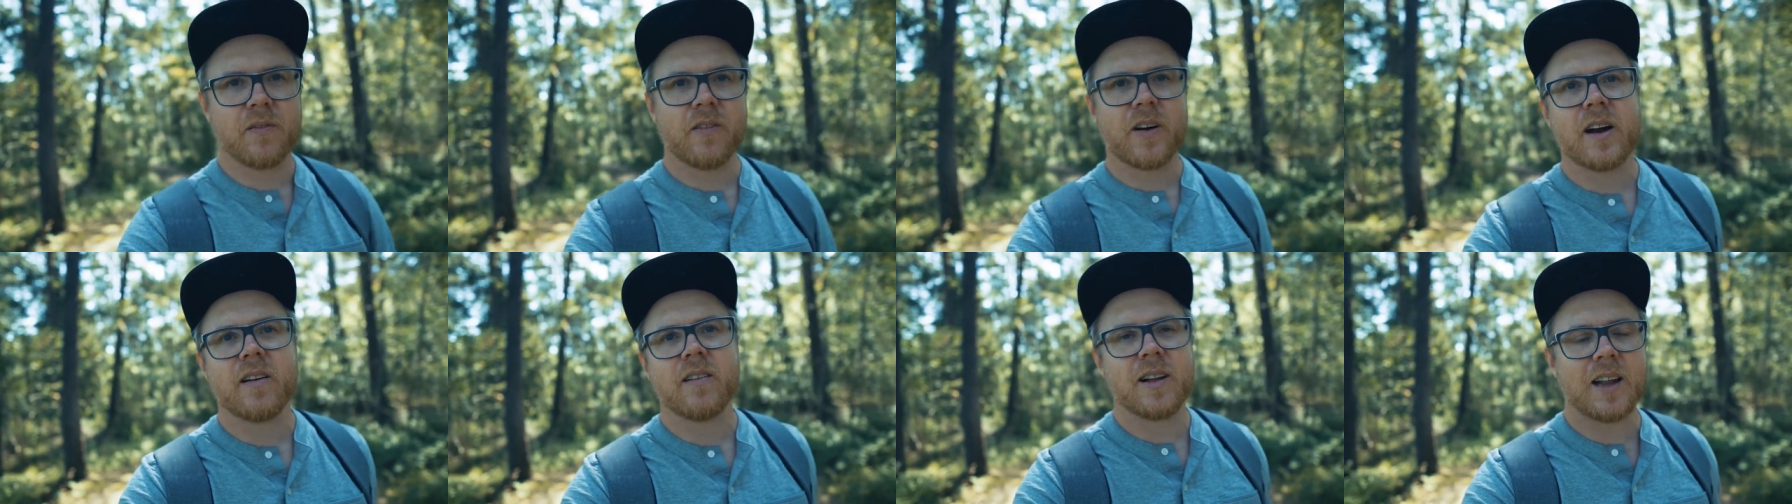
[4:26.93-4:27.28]
the
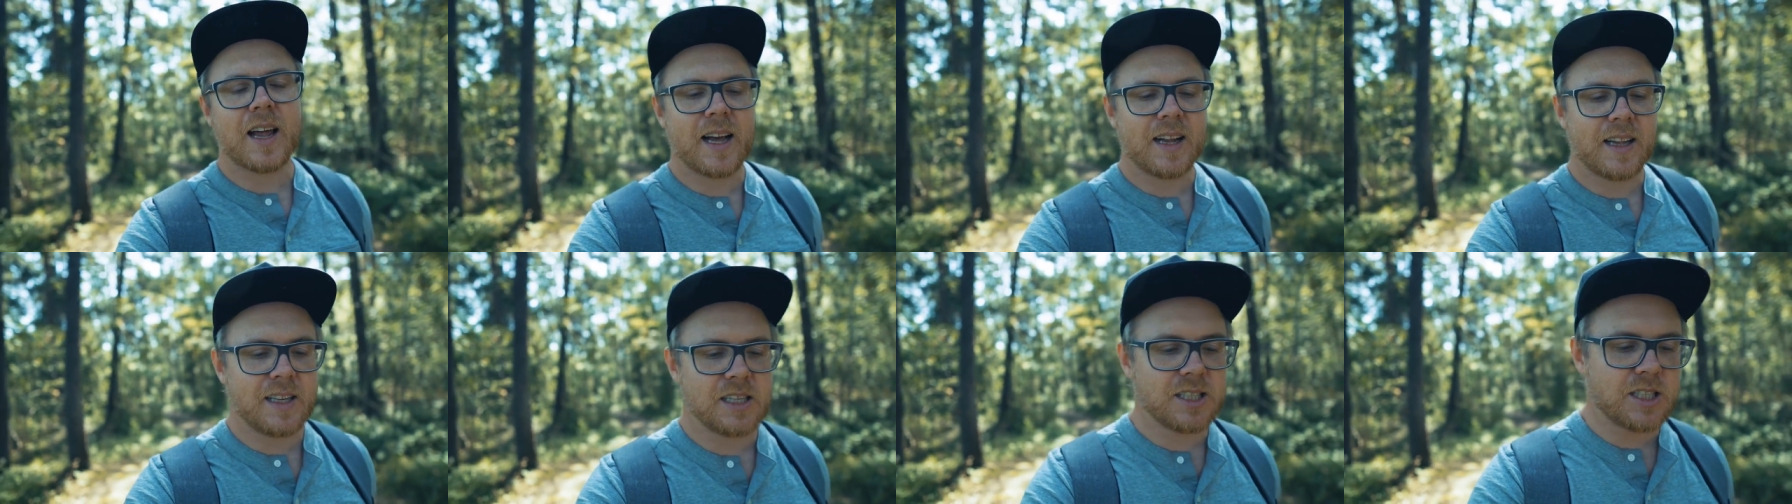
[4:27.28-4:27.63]
Wiral
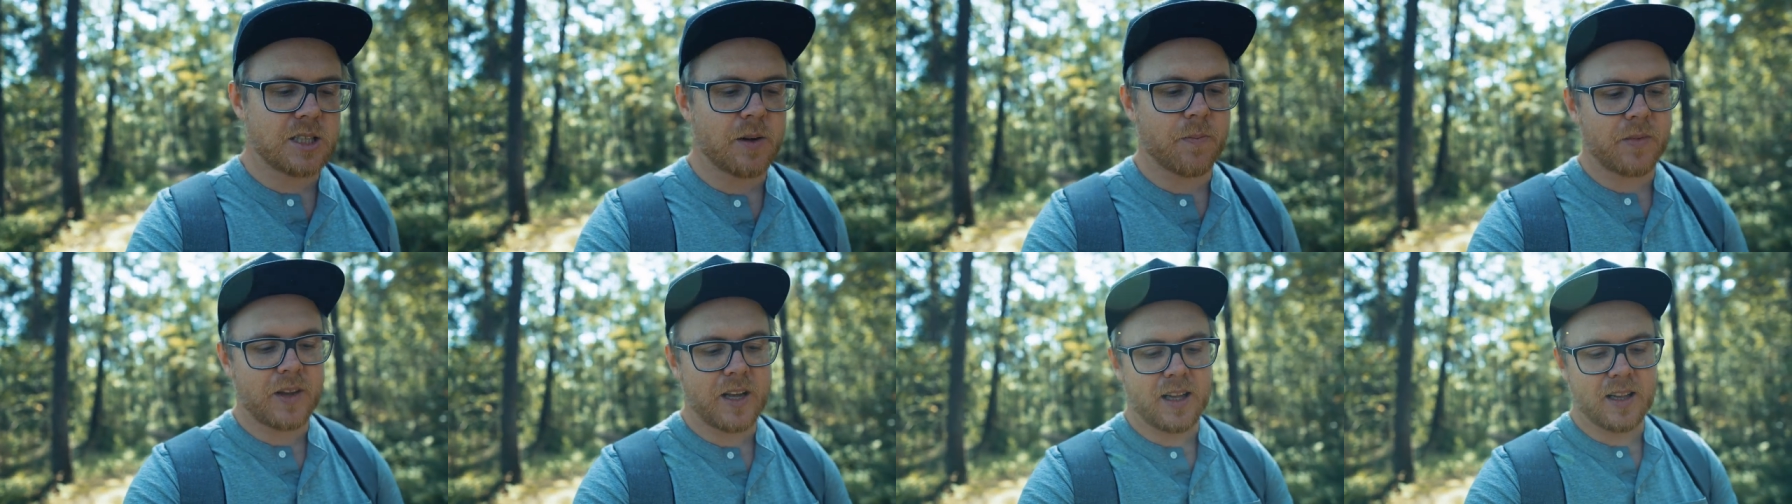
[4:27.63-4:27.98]
LITE is
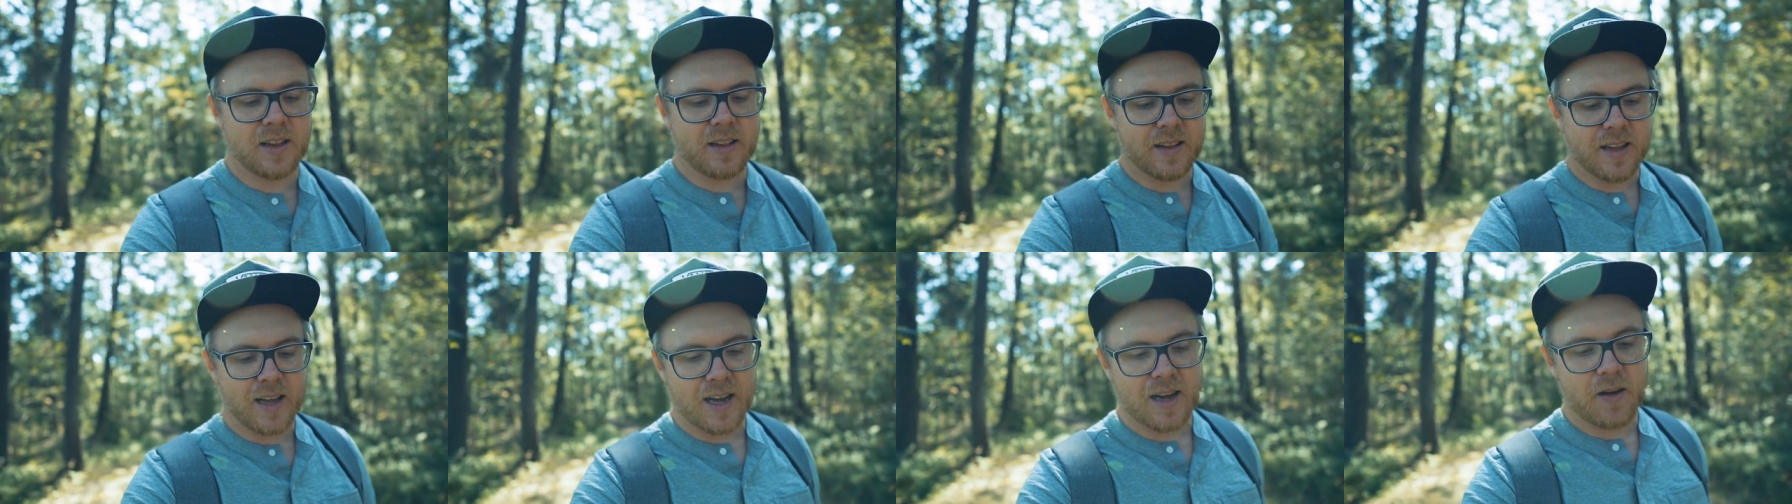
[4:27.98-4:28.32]

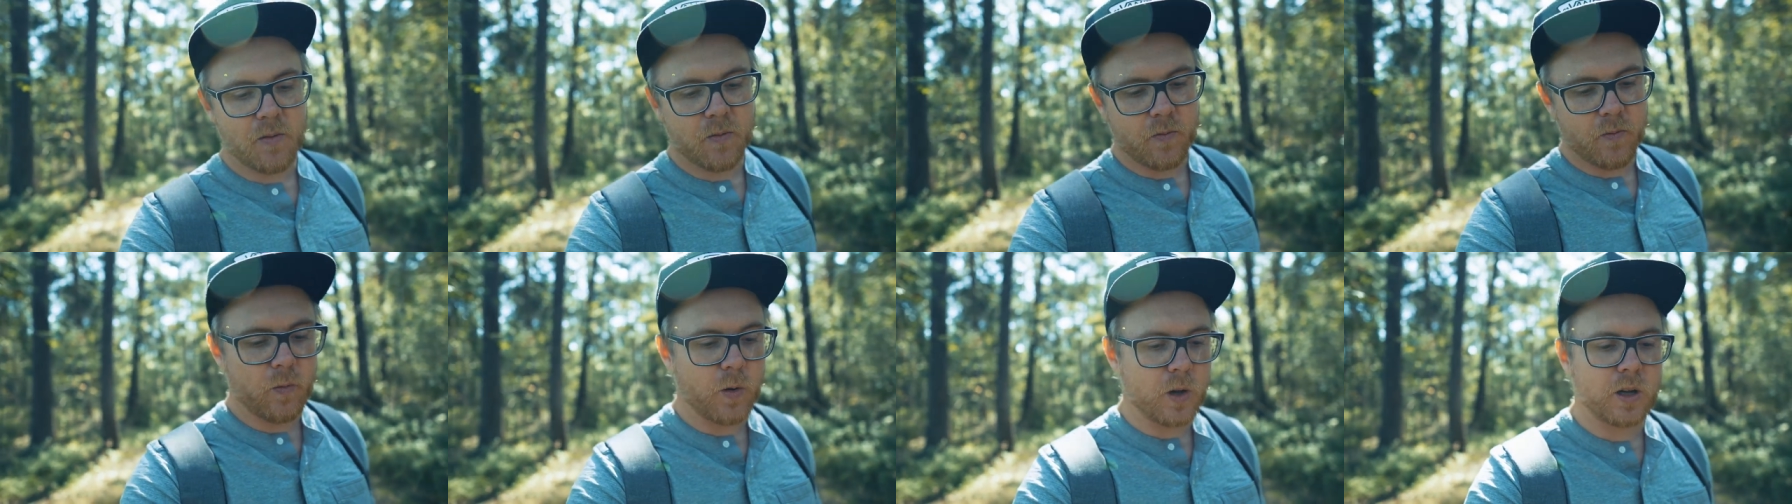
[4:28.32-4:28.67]
something that
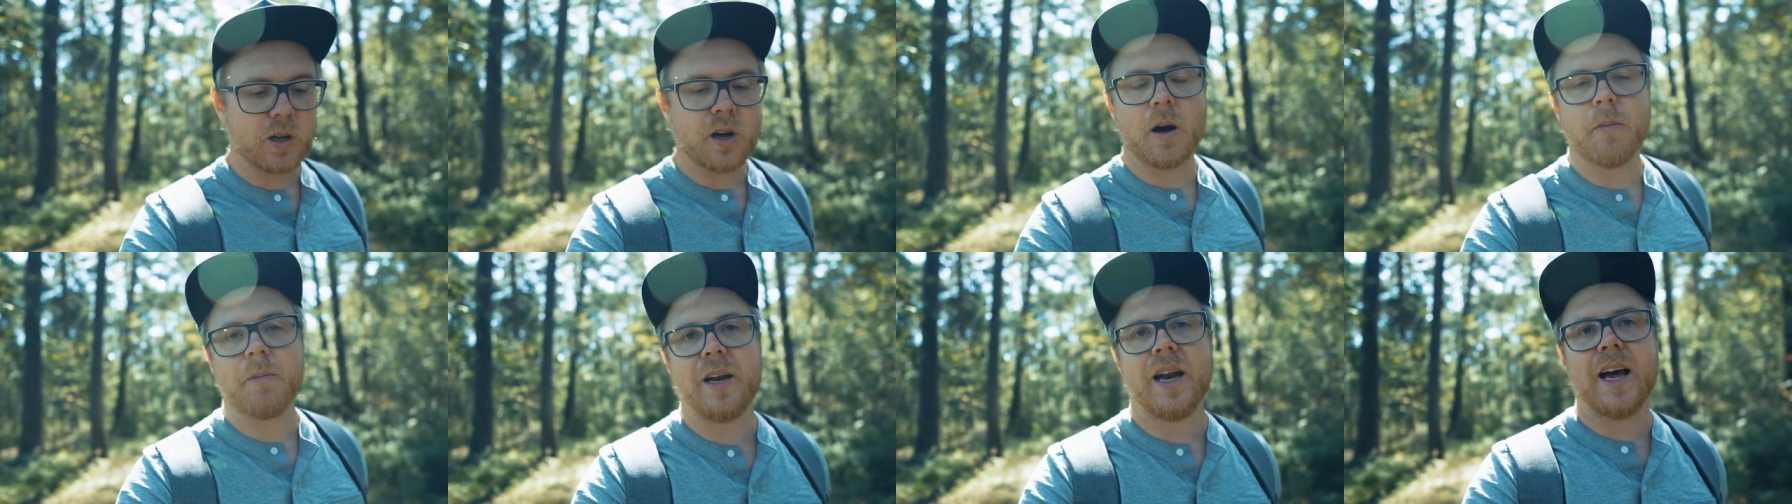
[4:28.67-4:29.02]
will
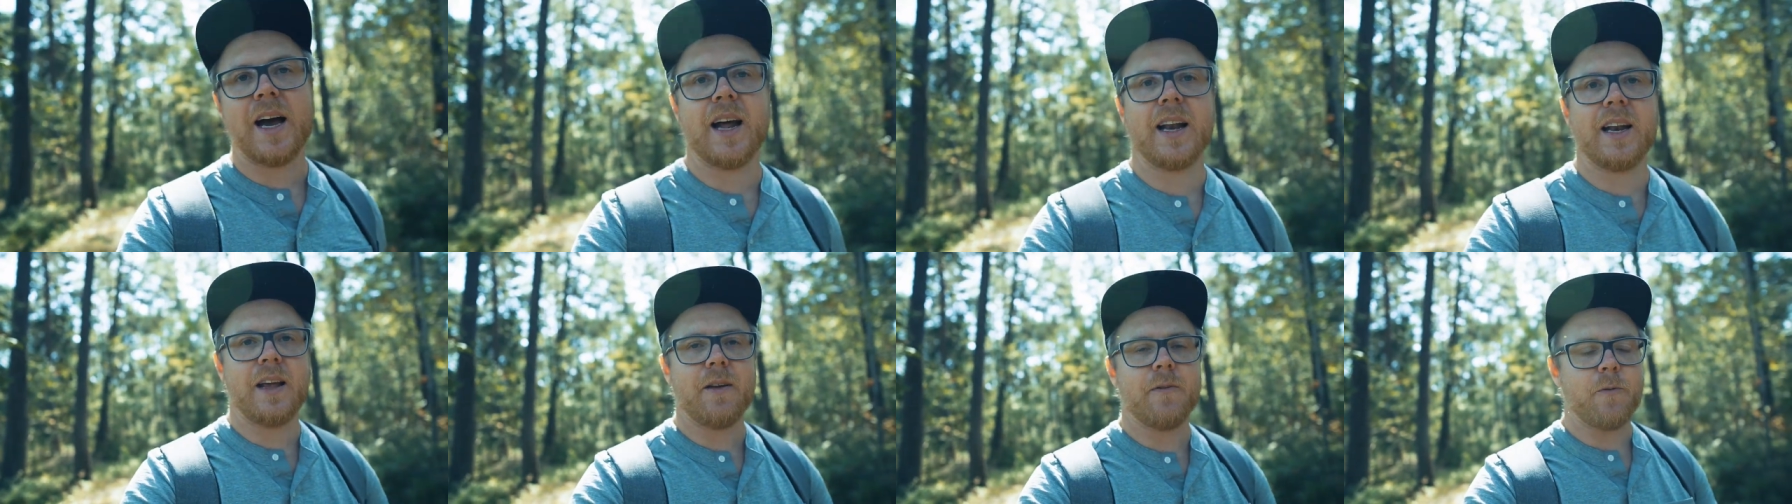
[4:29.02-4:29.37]
come in
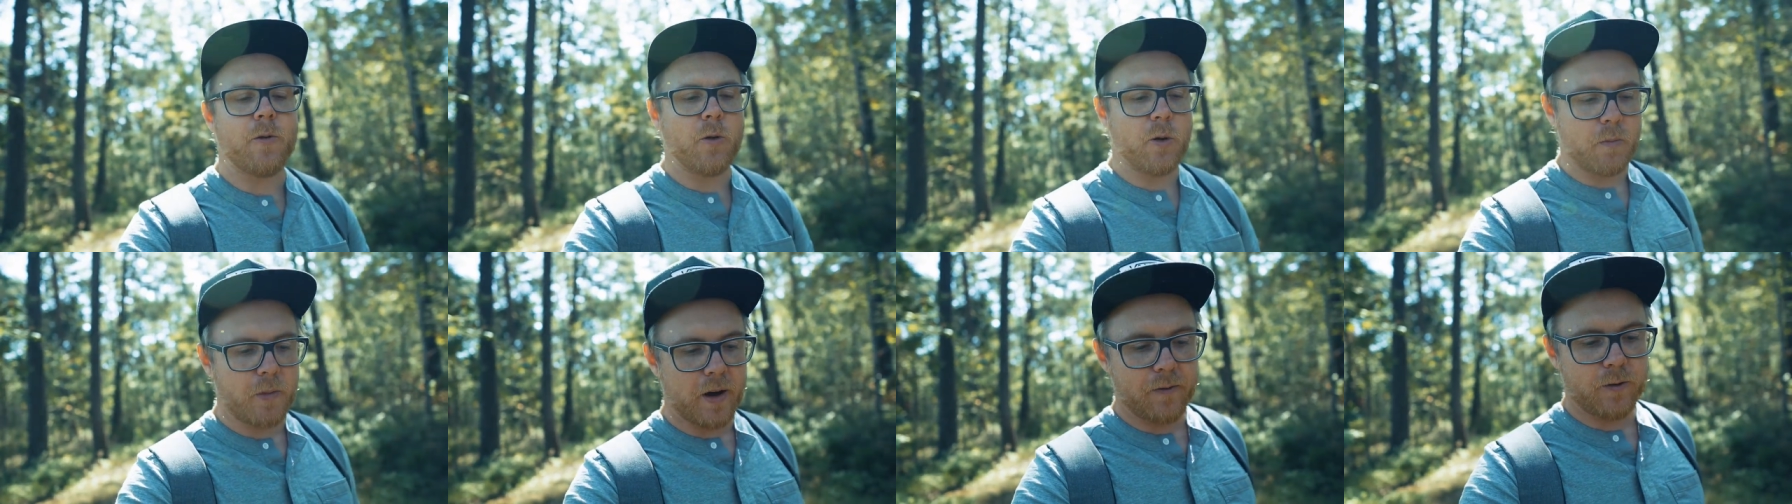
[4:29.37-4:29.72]
handy
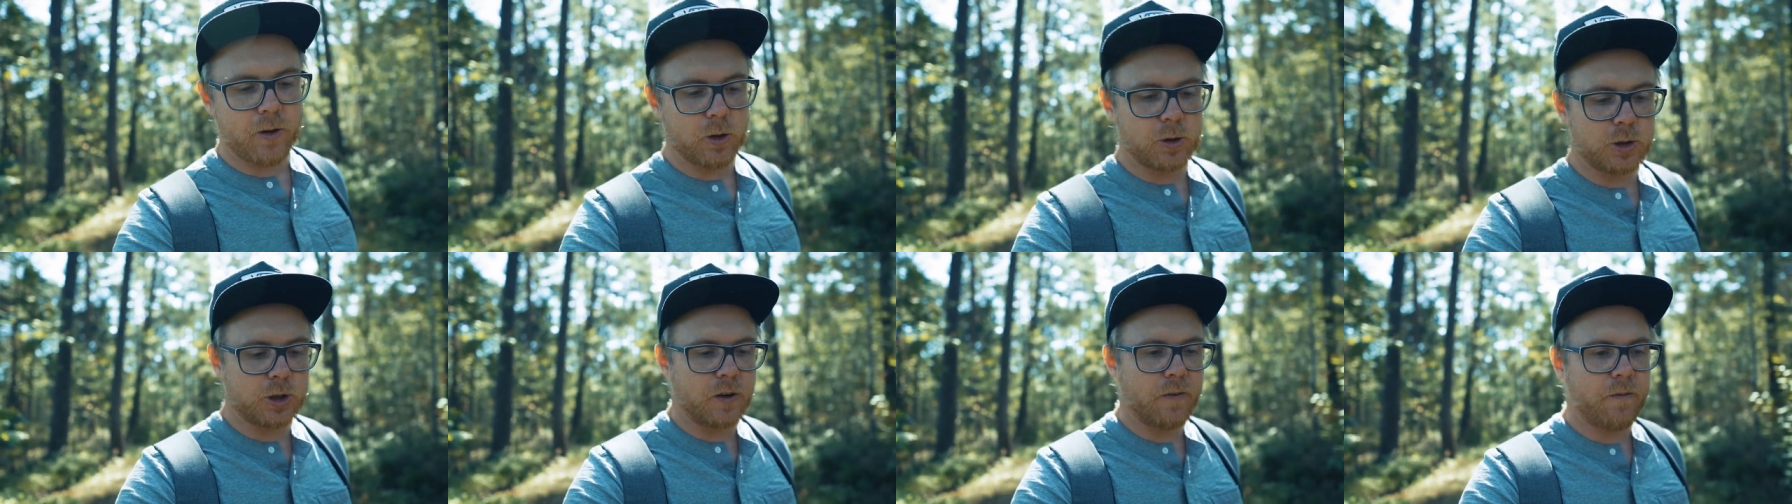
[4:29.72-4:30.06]
for my
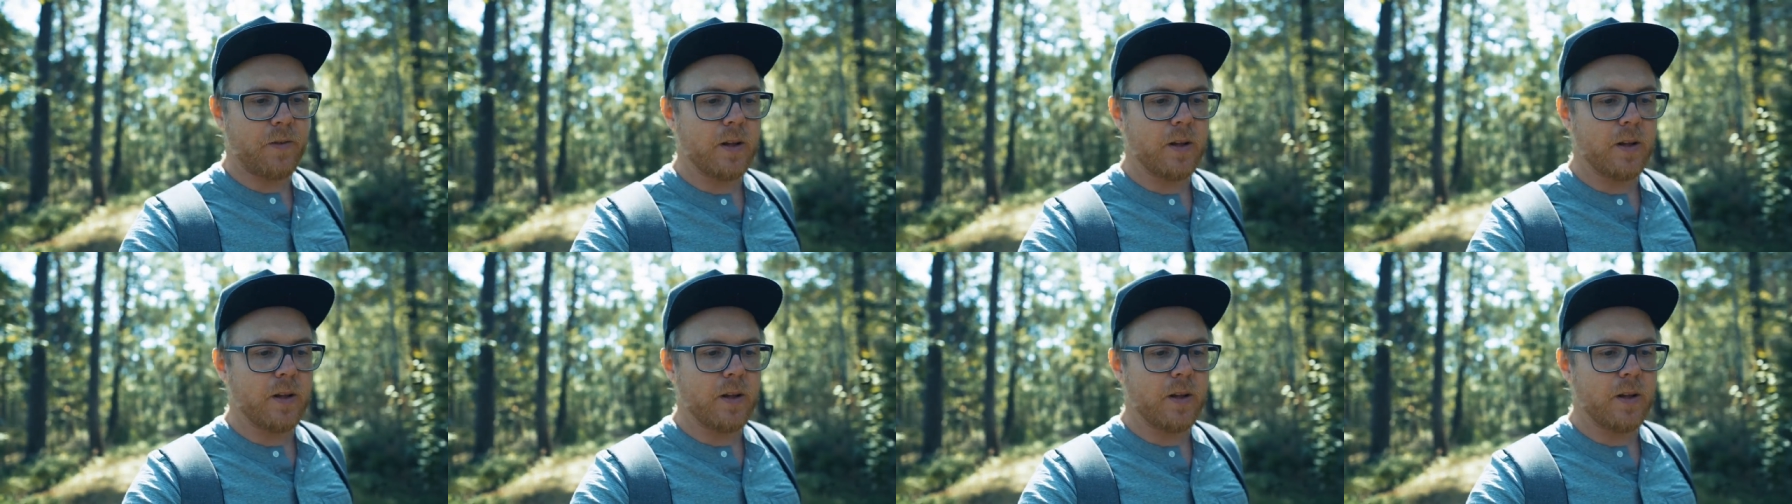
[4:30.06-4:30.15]
future